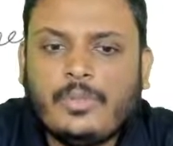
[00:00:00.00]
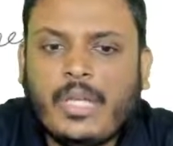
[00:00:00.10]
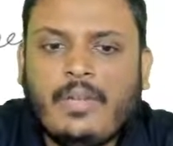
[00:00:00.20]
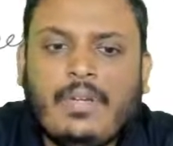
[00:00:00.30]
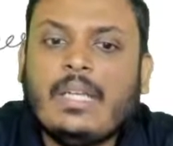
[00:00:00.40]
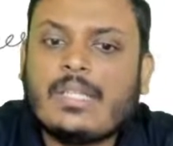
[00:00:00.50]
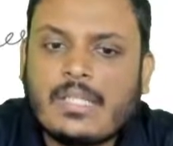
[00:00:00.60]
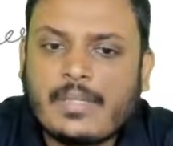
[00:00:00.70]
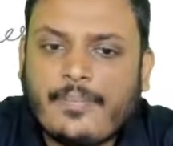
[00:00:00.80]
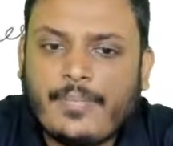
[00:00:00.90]

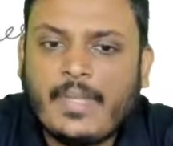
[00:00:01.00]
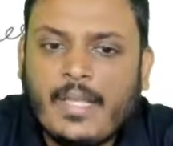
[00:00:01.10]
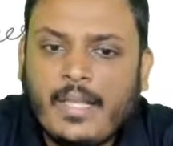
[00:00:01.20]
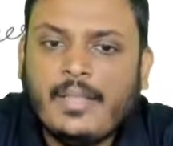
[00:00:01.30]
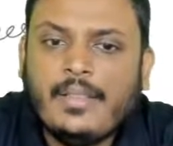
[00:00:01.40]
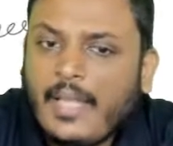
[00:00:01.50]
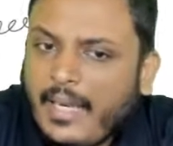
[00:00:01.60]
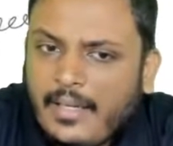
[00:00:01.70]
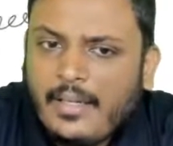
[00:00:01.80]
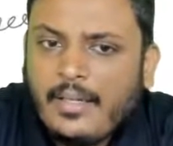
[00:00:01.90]
evidence, then